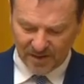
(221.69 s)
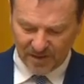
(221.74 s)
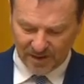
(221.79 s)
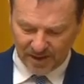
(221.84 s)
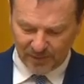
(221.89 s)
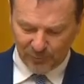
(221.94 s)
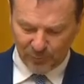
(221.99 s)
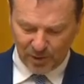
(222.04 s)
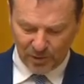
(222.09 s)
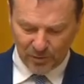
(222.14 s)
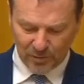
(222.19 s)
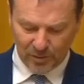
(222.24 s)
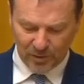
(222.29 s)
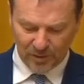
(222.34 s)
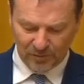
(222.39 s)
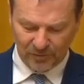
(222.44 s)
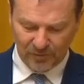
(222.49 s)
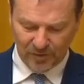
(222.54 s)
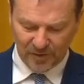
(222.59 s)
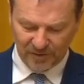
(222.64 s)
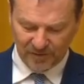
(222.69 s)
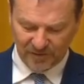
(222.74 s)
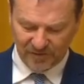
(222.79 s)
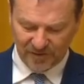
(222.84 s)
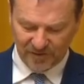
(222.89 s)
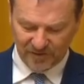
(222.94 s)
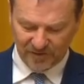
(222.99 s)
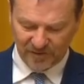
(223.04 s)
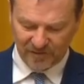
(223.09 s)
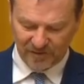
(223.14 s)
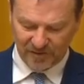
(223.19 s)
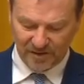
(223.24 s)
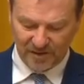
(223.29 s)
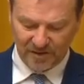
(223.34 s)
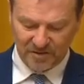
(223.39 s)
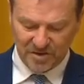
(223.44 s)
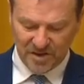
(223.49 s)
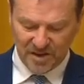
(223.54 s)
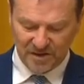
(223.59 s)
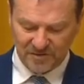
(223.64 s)
and well-qualified assessors in
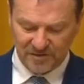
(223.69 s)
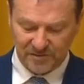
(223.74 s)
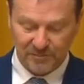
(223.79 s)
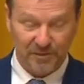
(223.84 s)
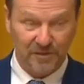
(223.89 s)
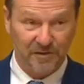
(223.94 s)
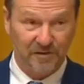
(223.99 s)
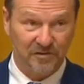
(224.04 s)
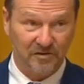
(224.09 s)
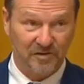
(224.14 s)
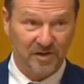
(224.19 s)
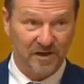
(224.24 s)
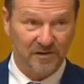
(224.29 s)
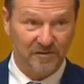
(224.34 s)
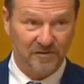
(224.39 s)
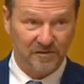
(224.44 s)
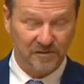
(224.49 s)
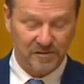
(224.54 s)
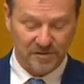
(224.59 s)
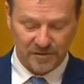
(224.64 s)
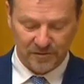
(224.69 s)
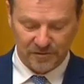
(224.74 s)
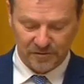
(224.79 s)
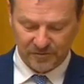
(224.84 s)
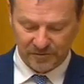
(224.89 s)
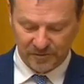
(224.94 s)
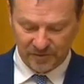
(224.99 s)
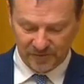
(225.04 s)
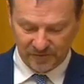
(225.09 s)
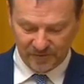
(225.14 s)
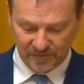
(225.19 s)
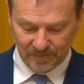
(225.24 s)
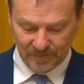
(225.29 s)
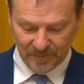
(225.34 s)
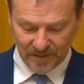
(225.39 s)
conjunction with the states and territories.